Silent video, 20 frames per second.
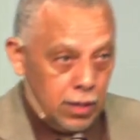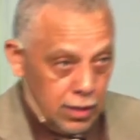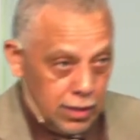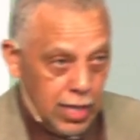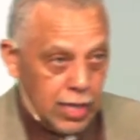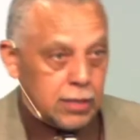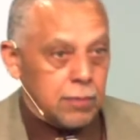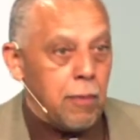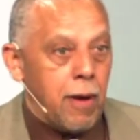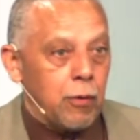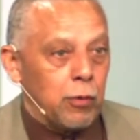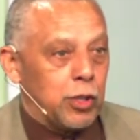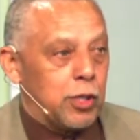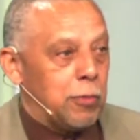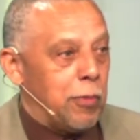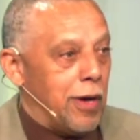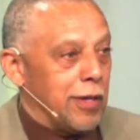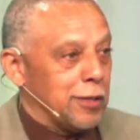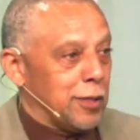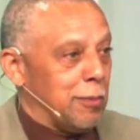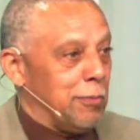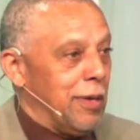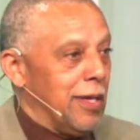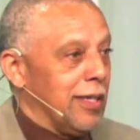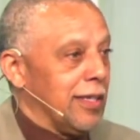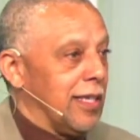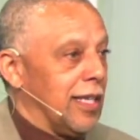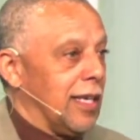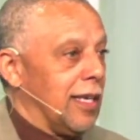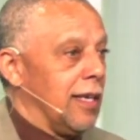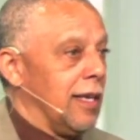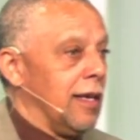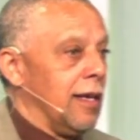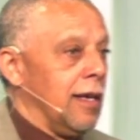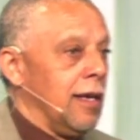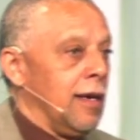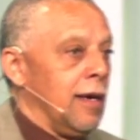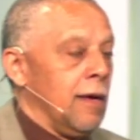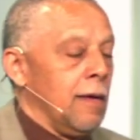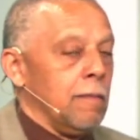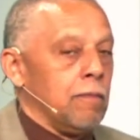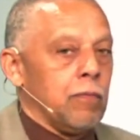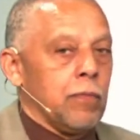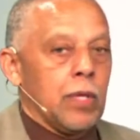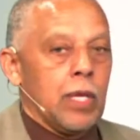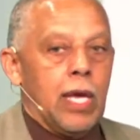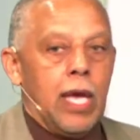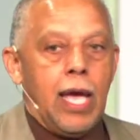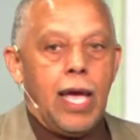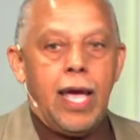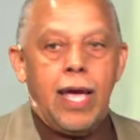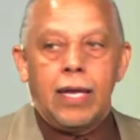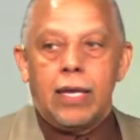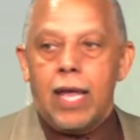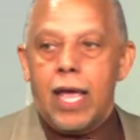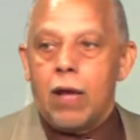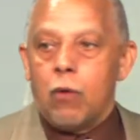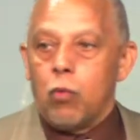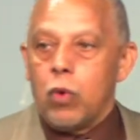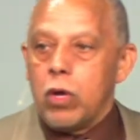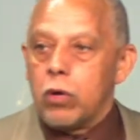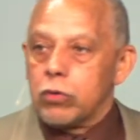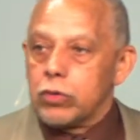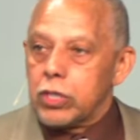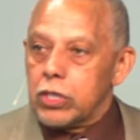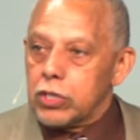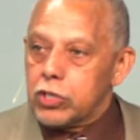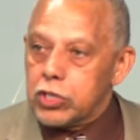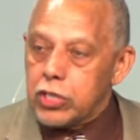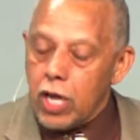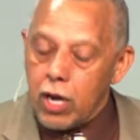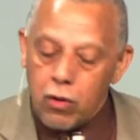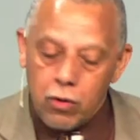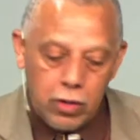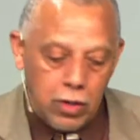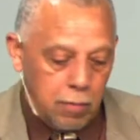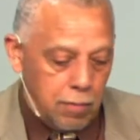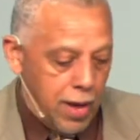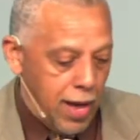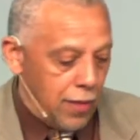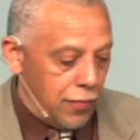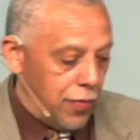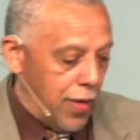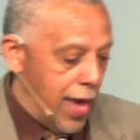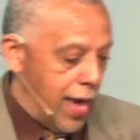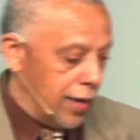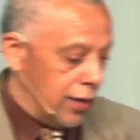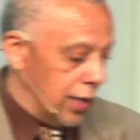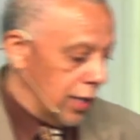That's my responsibility. And we were just sharing about that.